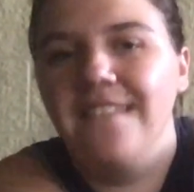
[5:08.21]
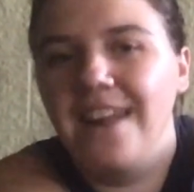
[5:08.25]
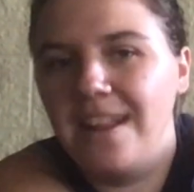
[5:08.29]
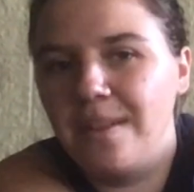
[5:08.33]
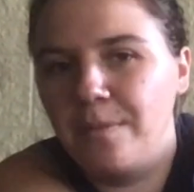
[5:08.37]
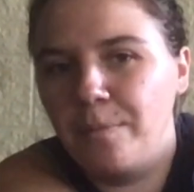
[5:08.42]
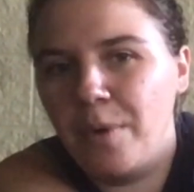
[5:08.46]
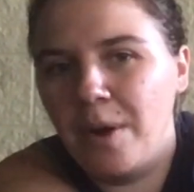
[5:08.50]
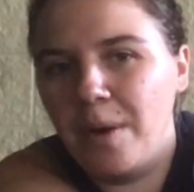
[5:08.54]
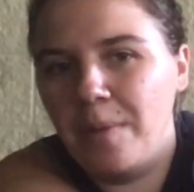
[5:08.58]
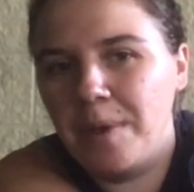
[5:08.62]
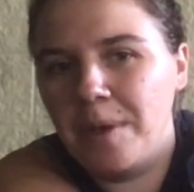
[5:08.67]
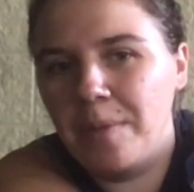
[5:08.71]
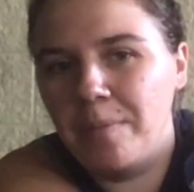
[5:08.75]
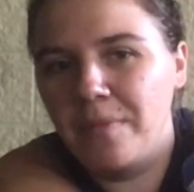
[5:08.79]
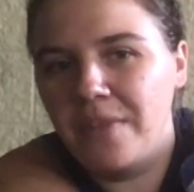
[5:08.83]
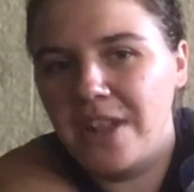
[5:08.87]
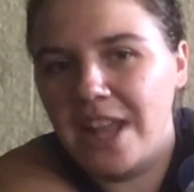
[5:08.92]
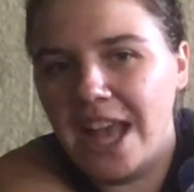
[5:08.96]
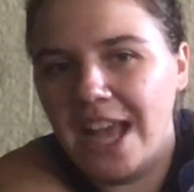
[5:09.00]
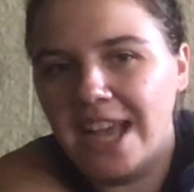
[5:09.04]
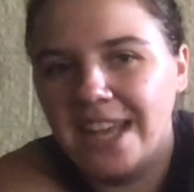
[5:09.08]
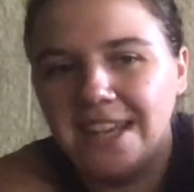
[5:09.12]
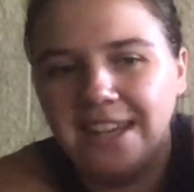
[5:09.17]
Probably
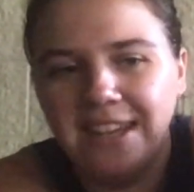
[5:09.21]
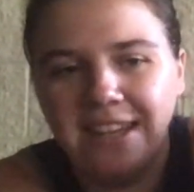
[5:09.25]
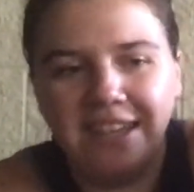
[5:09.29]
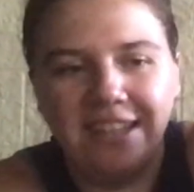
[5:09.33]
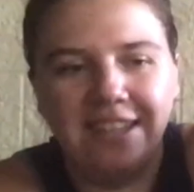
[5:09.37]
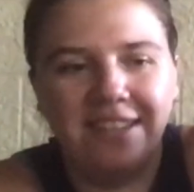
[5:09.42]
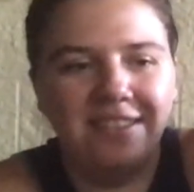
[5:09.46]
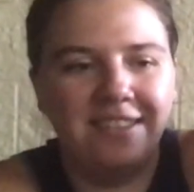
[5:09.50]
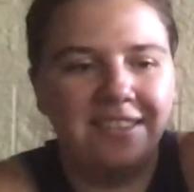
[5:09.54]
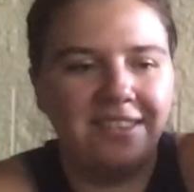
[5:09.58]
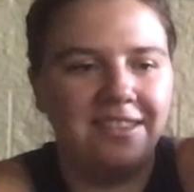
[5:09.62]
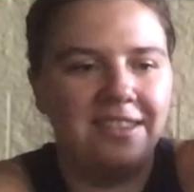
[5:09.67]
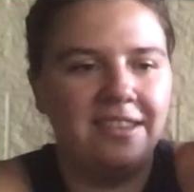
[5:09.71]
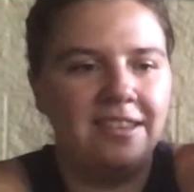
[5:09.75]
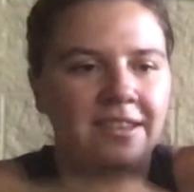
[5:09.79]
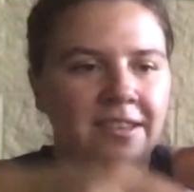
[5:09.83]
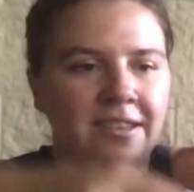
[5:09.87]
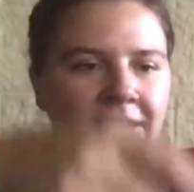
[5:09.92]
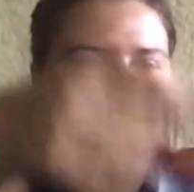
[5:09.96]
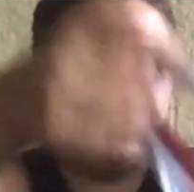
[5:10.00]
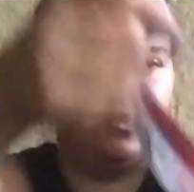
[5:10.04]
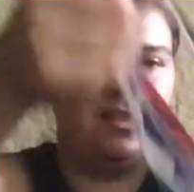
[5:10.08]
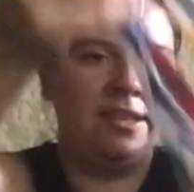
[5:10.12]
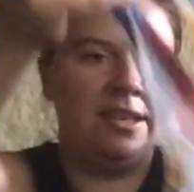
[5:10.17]
90s.
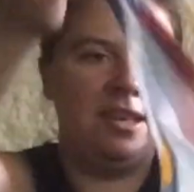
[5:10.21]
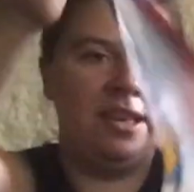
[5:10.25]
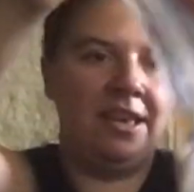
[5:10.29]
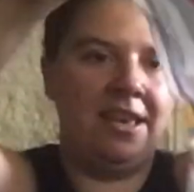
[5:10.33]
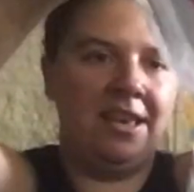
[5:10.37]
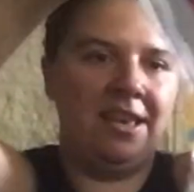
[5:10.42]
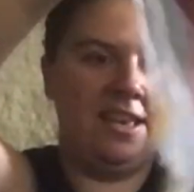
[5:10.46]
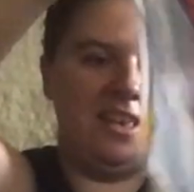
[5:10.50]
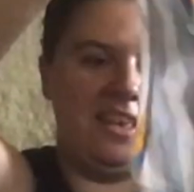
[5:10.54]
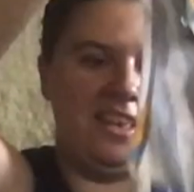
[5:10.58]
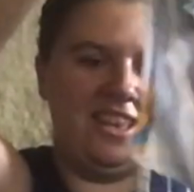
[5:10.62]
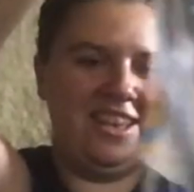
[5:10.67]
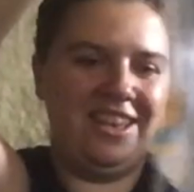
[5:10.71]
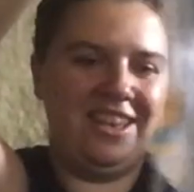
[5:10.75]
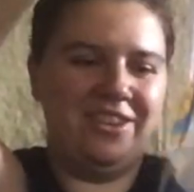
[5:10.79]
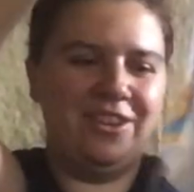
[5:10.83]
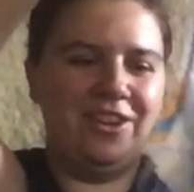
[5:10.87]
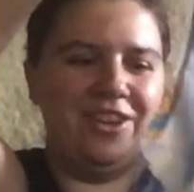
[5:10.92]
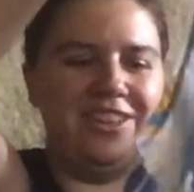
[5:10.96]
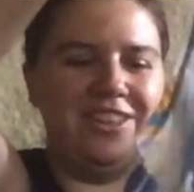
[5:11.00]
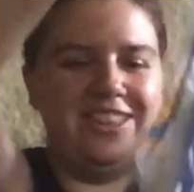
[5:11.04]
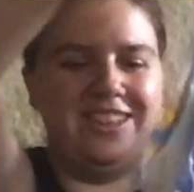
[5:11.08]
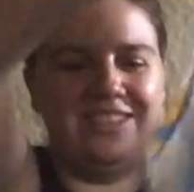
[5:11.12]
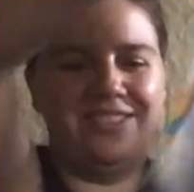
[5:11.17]

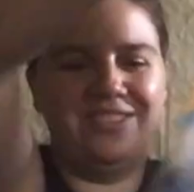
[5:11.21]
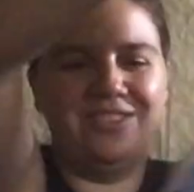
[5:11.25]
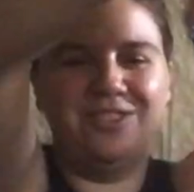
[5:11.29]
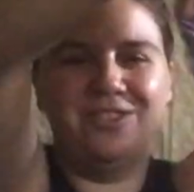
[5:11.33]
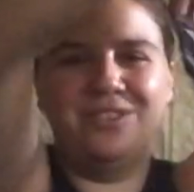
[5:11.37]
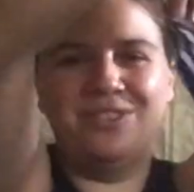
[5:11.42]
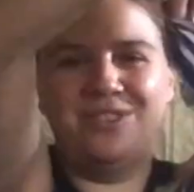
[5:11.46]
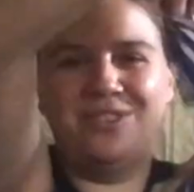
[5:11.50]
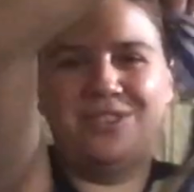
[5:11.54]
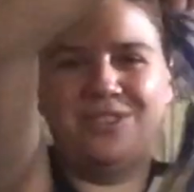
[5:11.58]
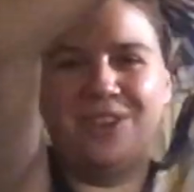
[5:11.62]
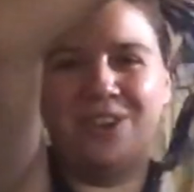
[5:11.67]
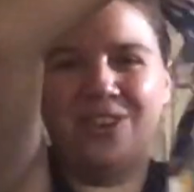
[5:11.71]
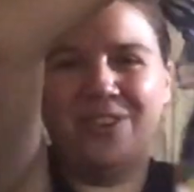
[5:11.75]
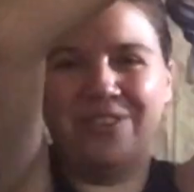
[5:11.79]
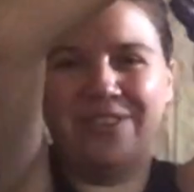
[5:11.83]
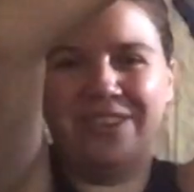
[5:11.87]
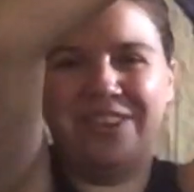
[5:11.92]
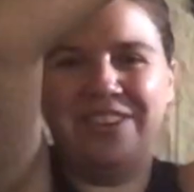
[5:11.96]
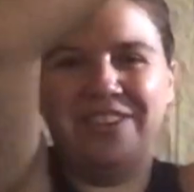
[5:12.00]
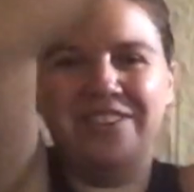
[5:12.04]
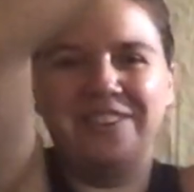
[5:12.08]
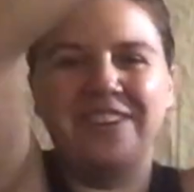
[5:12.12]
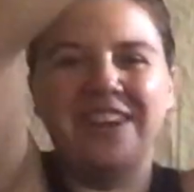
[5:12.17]
These are so
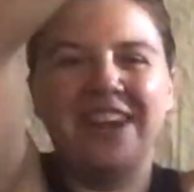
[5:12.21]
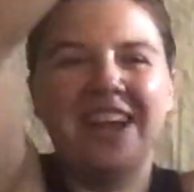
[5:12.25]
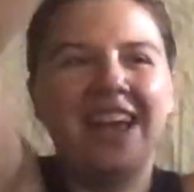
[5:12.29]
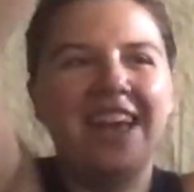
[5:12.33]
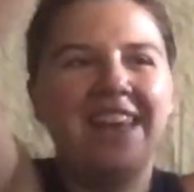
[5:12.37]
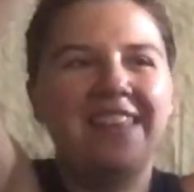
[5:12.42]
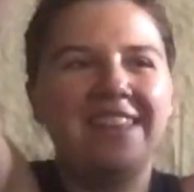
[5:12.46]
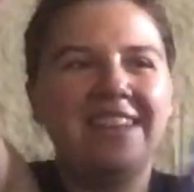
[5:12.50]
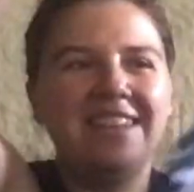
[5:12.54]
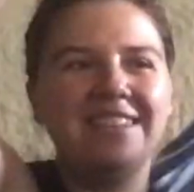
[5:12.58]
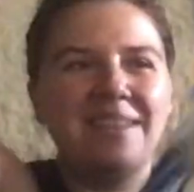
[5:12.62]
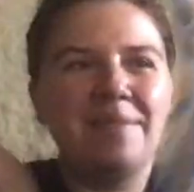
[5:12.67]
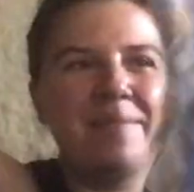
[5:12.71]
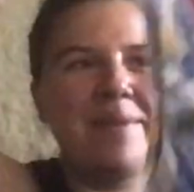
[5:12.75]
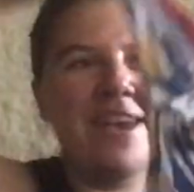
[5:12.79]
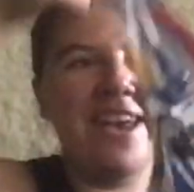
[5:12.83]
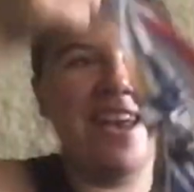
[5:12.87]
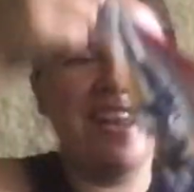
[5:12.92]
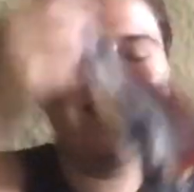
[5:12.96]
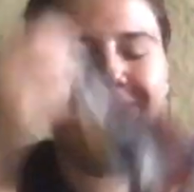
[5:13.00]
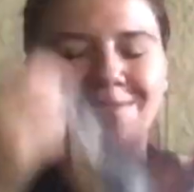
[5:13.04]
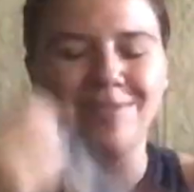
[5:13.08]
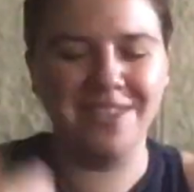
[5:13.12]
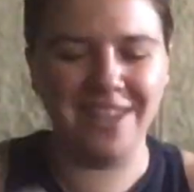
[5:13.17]
cute. These I might
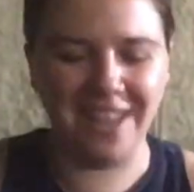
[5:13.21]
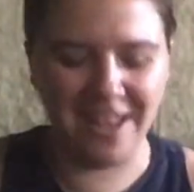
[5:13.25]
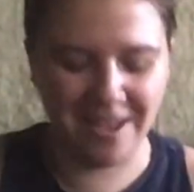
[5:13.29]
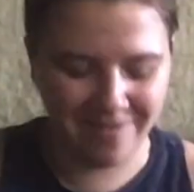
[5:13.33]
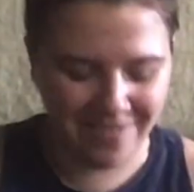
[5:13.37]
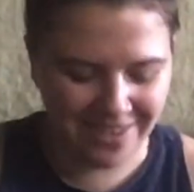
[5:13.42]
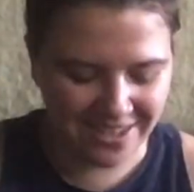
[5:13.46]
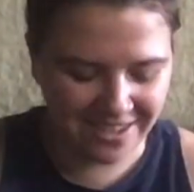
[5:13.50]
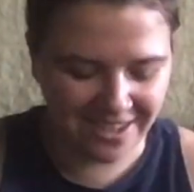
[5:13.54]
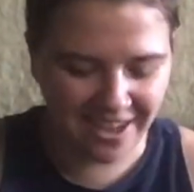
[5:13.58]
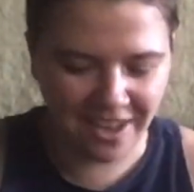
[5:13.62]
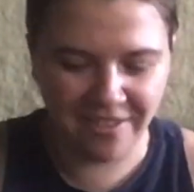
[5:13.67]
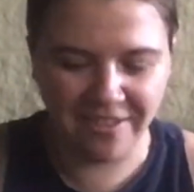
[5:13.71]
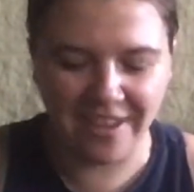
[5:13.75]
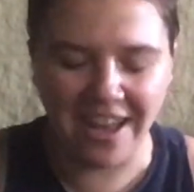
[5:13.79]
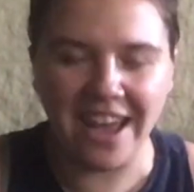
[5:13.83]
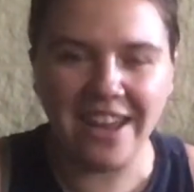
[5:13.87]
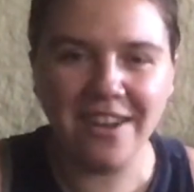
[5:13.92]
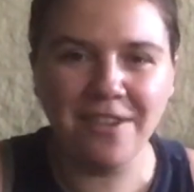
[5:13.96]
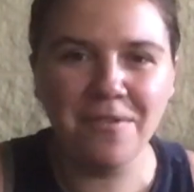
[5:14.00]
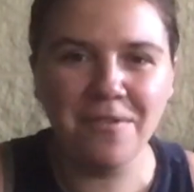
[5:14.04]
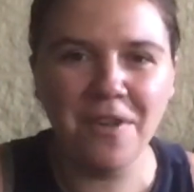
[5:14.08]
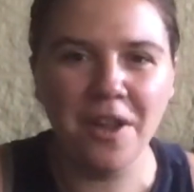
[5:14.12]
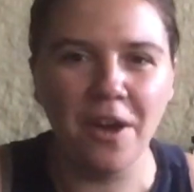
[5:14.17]
end up selling myself. I
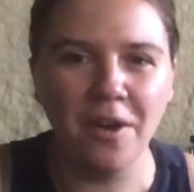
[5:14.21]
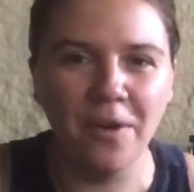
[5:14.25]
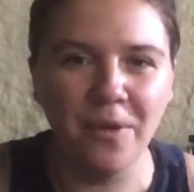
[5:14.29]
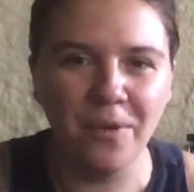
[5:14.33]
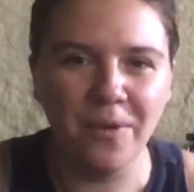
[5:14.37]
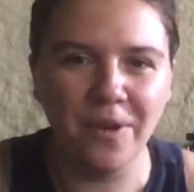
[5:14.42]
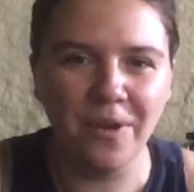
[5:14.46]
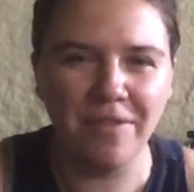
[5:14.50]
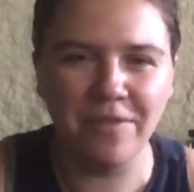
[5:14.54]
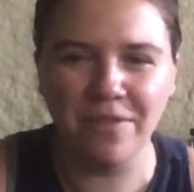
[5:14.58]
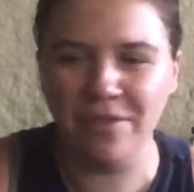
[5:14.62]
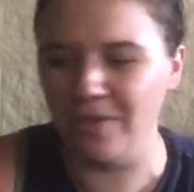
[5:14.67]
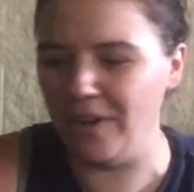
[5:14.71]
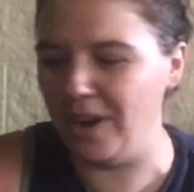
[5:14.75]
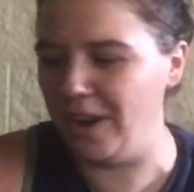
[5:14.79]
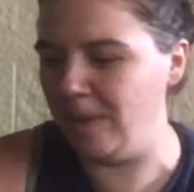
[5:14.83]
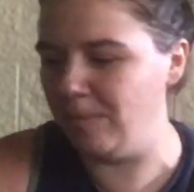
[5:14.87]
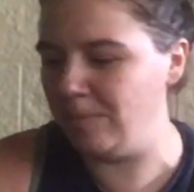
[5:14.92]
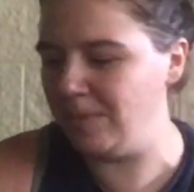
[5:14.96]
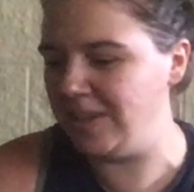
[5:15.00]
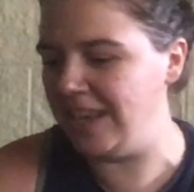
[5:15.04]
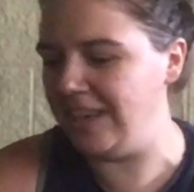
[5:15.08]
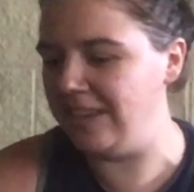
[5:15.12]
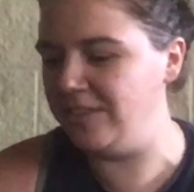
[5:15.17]
don't know if
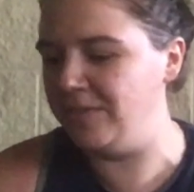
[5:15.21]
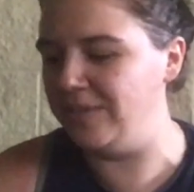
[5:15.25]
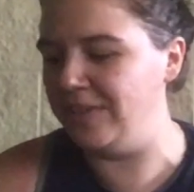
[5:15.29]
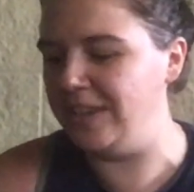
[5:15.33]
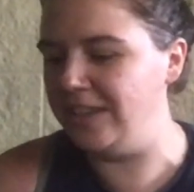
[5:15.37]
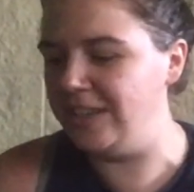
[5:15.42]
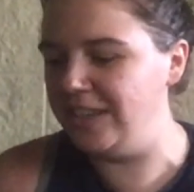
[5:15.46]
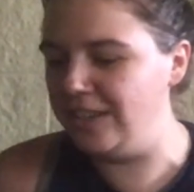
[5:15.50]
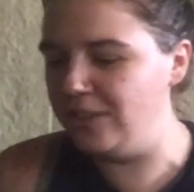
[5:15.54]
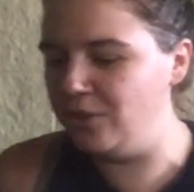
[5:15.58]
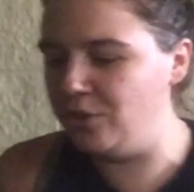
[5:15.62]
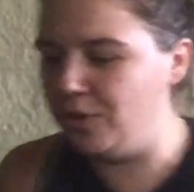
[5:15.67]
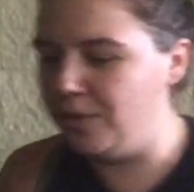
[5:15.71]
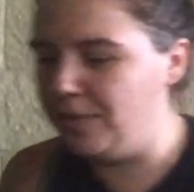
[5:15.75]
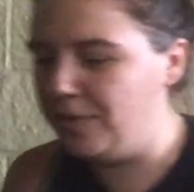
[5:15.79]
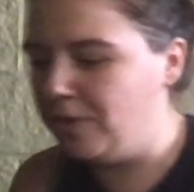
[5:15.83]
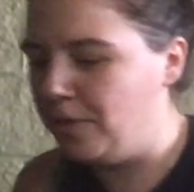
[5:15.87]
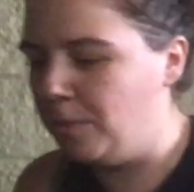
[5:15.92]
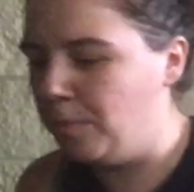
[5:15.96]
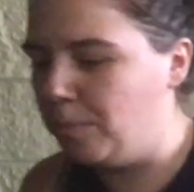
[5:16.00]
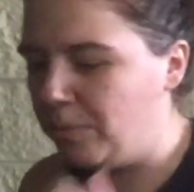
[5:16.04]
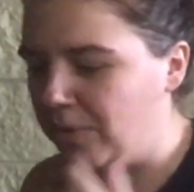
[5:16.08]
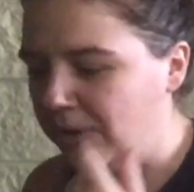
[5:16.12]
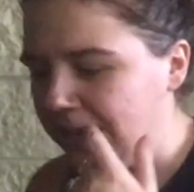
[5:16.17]
ThredUp takes vintage or if
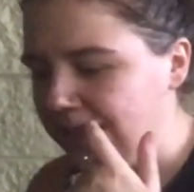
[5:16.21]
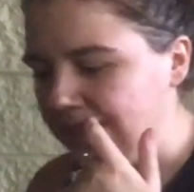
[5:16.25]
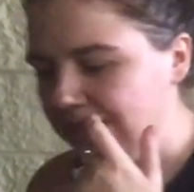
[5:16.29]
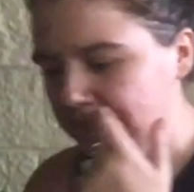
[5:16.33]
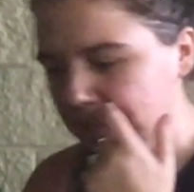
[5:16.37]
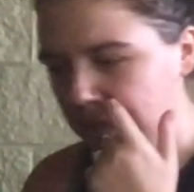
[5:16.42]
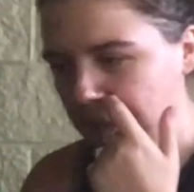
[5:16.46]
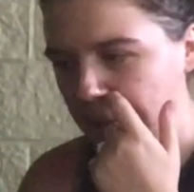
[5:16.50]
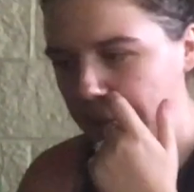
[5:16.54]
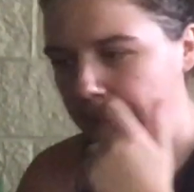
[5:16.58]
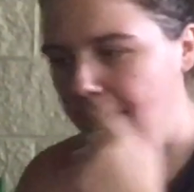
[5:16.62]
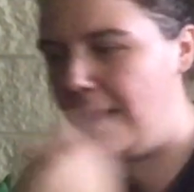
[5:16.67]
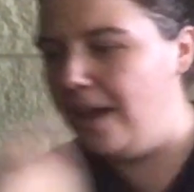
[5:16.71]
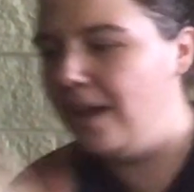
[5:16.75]
they'll price it.